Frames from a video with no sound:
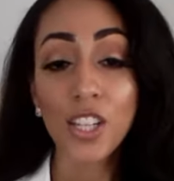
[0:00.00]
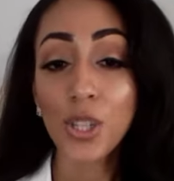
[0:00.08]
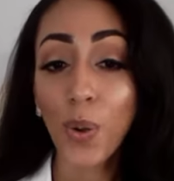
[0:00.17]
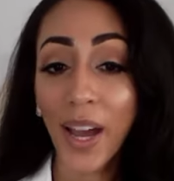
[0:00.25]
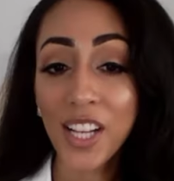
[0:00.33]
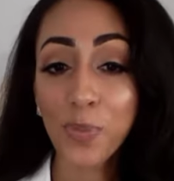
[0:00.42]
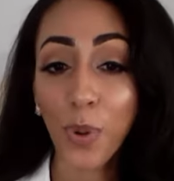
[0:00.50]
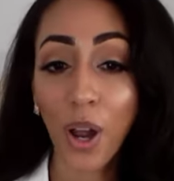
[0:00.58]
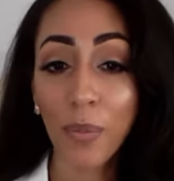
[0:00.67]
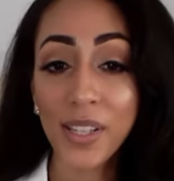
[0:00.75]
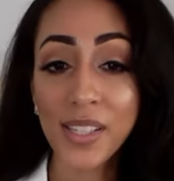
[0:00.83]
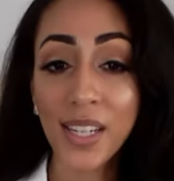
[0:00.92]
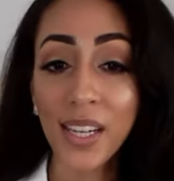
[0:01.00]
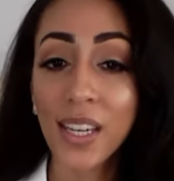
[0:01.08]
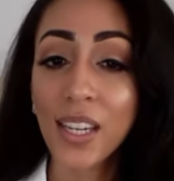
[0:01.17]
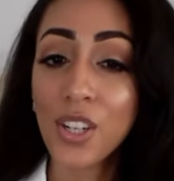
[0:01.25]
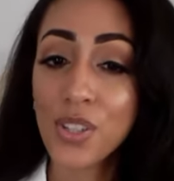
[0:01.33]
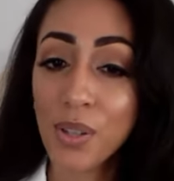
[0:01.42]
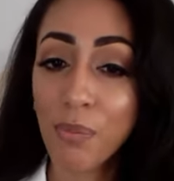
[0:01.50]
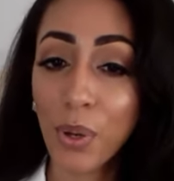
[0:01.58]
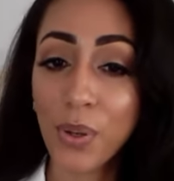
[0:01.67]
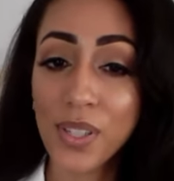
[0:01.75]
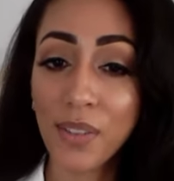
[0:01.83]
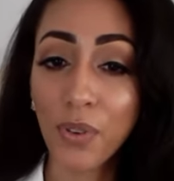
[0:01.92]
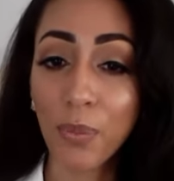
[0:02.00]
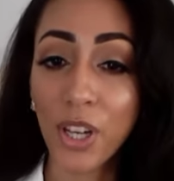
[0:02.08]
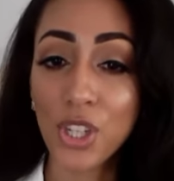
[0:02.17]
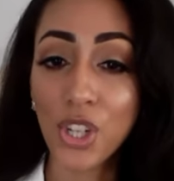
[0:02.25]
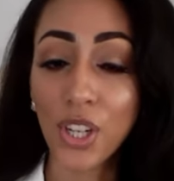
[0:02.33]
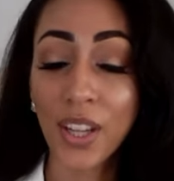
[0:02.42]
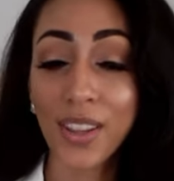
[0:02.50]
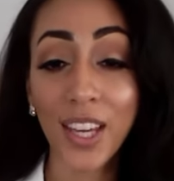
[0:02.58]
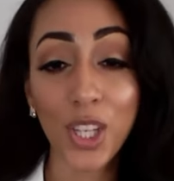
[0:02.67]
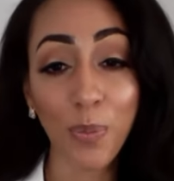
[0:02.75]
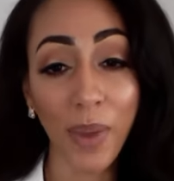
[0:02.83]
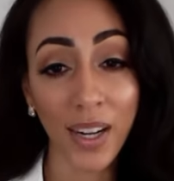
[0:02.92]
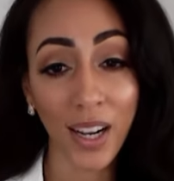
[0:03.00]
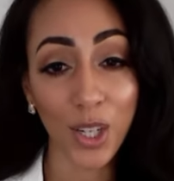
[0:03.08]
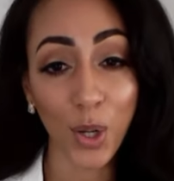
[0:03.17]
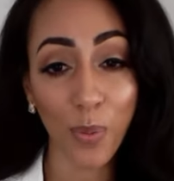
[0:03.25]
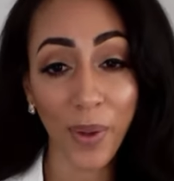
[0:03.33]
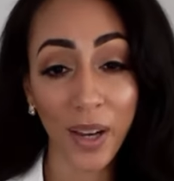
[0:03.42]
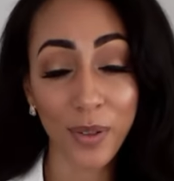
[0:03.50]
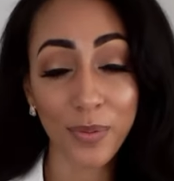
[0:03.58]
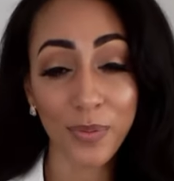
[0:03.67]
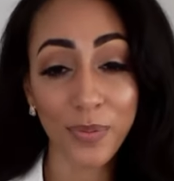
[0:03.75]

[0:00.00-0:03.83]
So as promised, here's some bonus information that you may not know about.